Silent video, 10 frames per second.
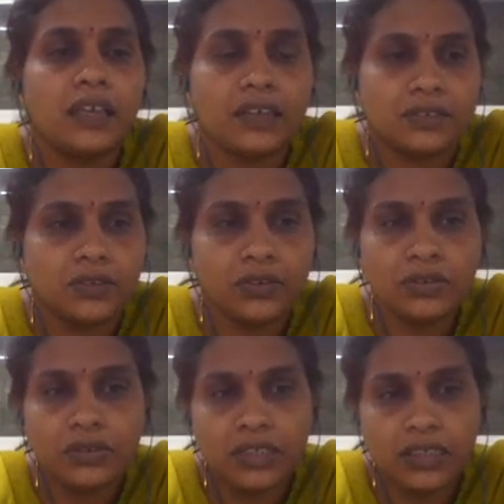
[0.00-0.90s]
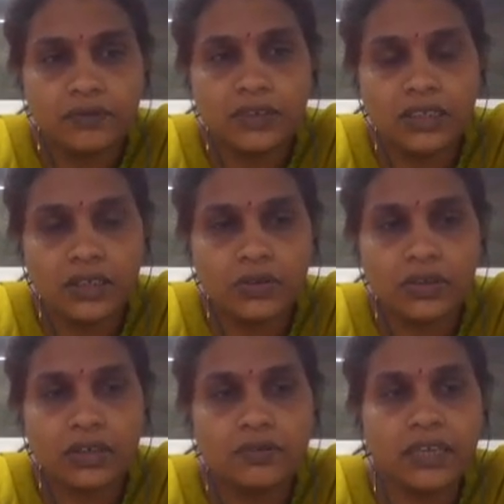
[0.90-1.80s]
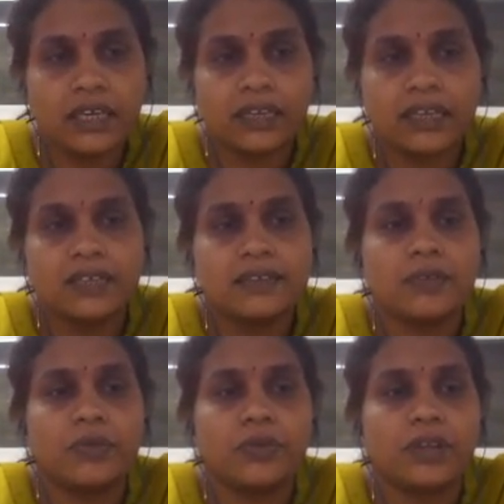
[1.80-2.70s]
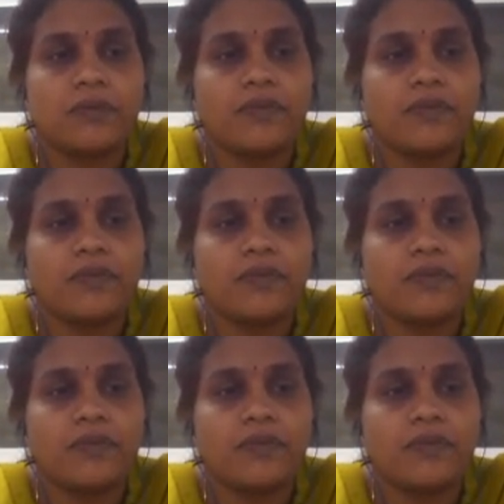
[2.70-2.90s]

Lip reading: So we are writing some program